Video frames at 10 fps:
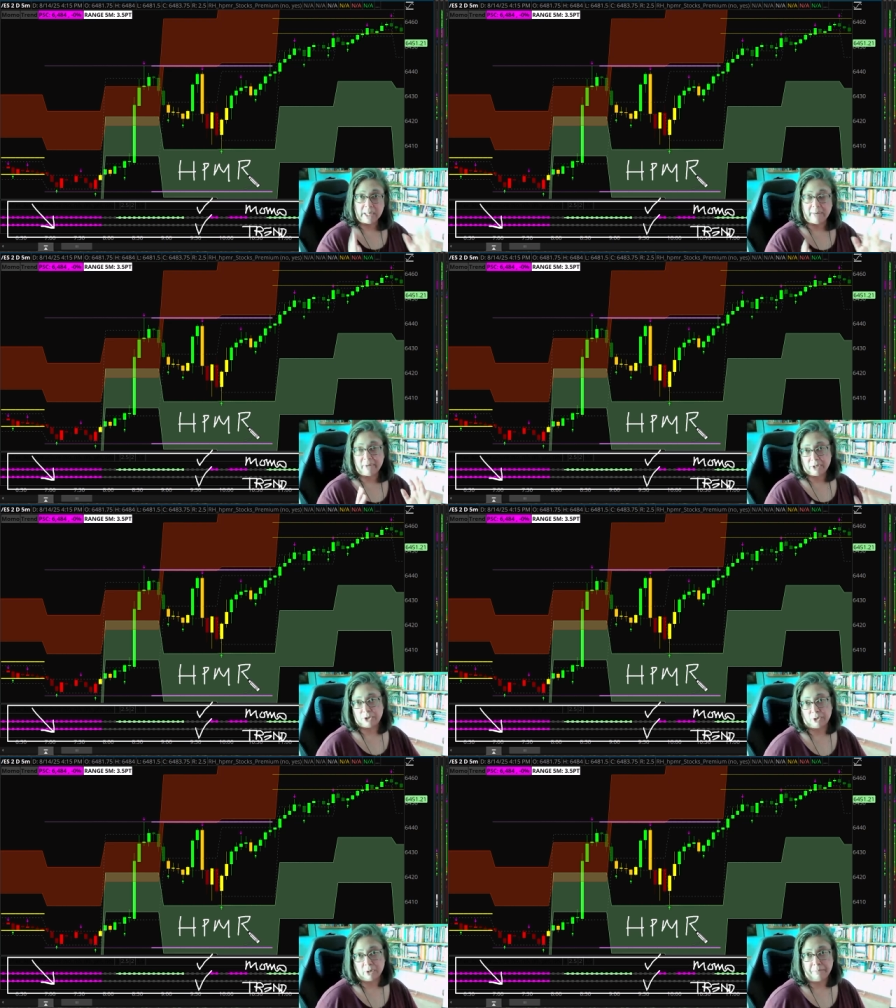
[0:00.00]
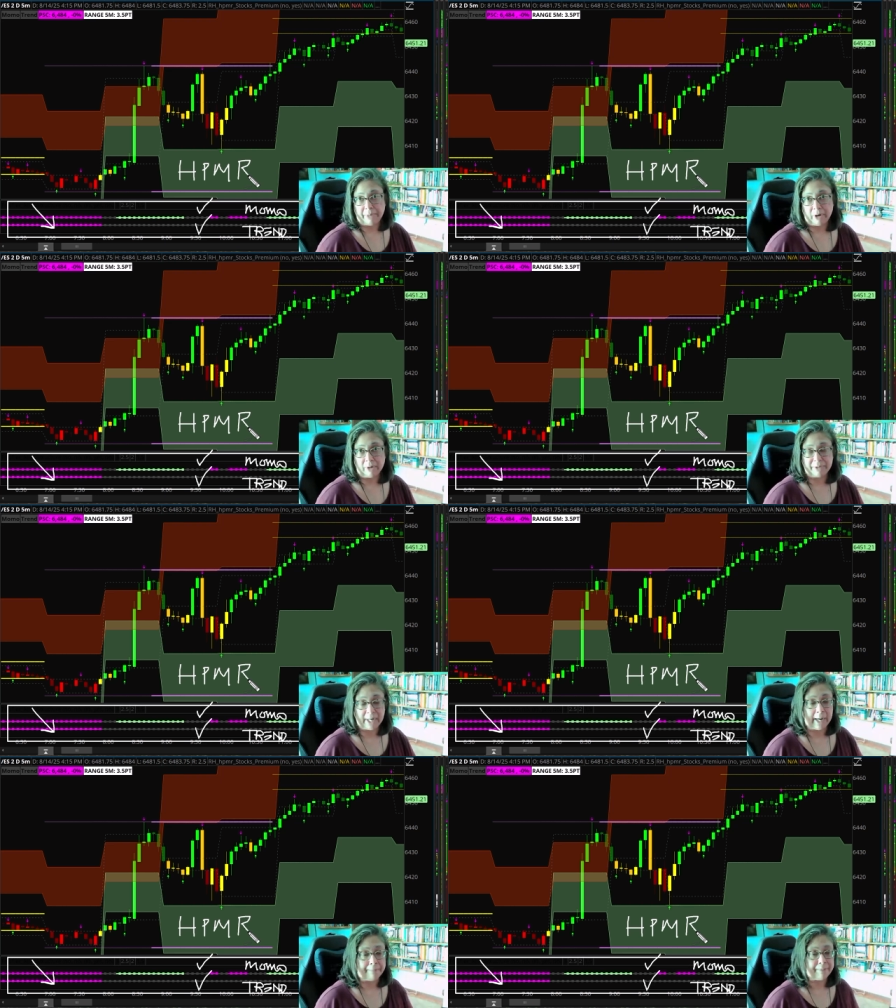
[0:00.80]
given a certain period of
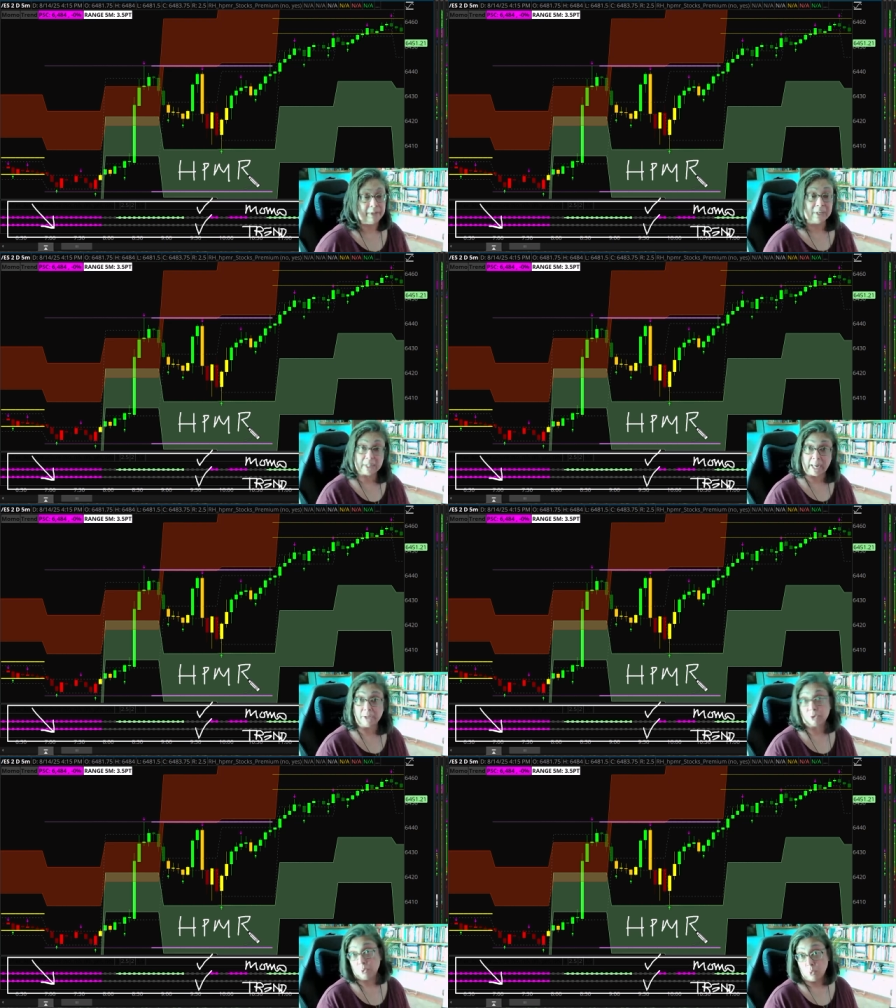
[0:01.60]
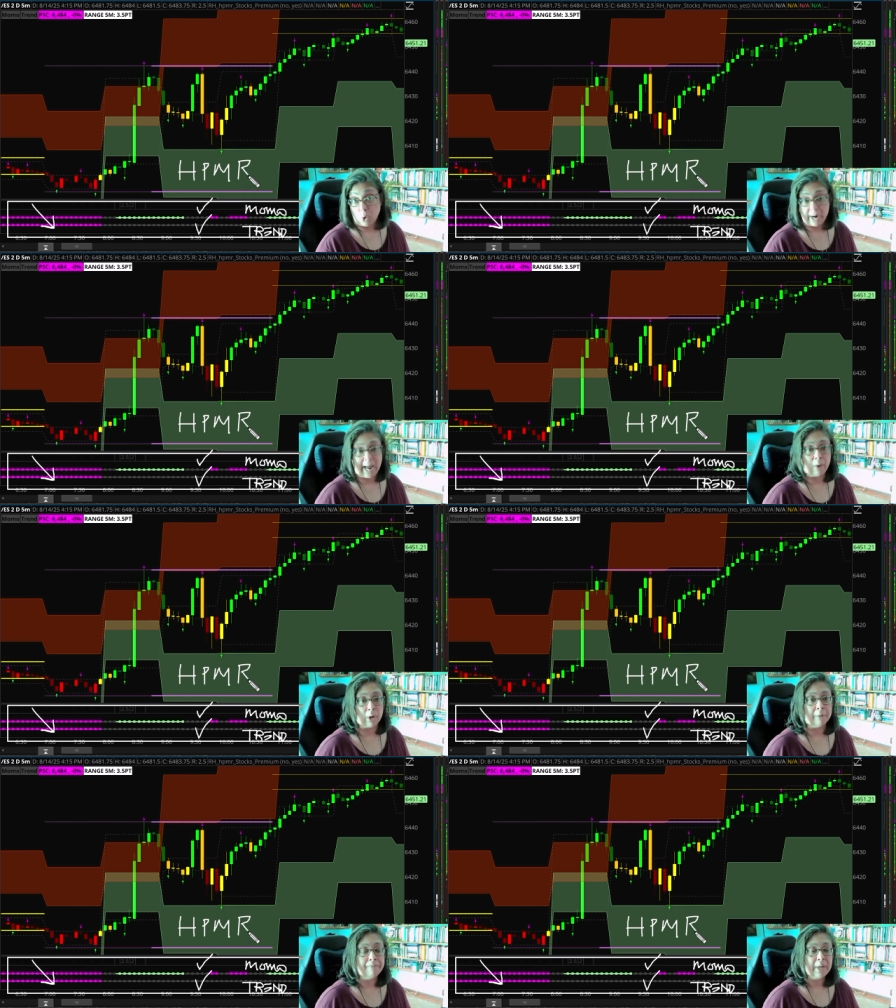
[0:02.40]
time, in this case 1
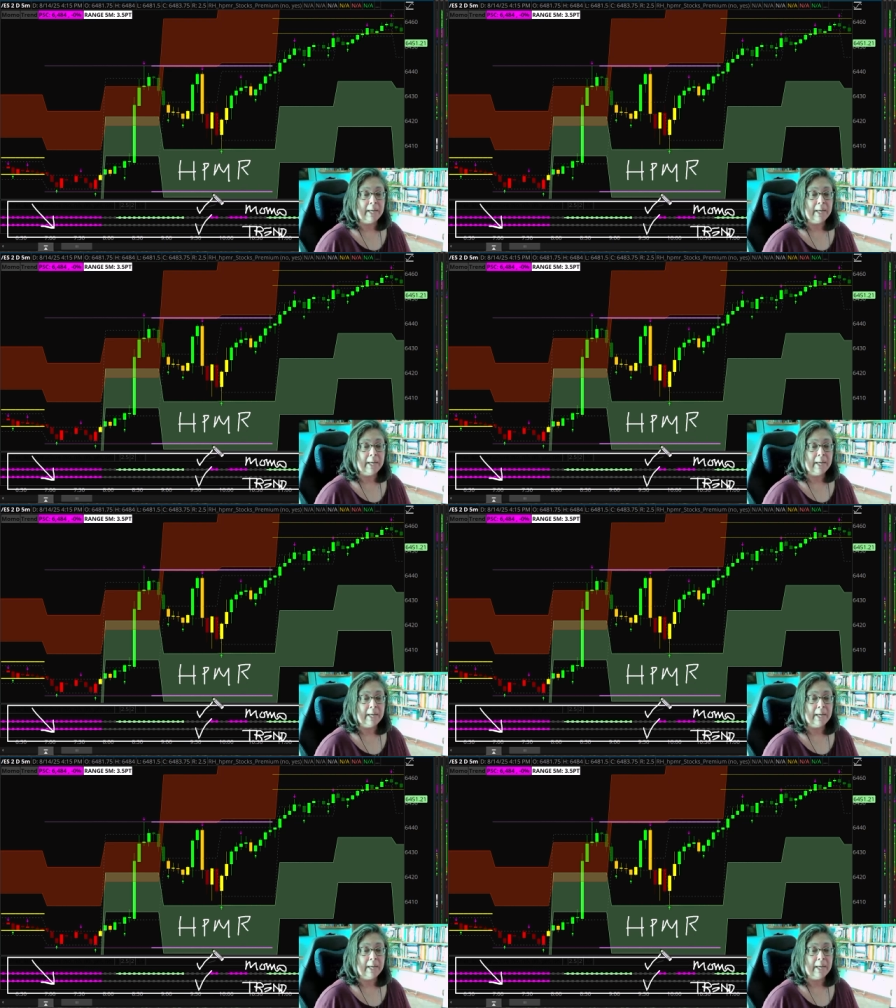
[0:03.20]
hour.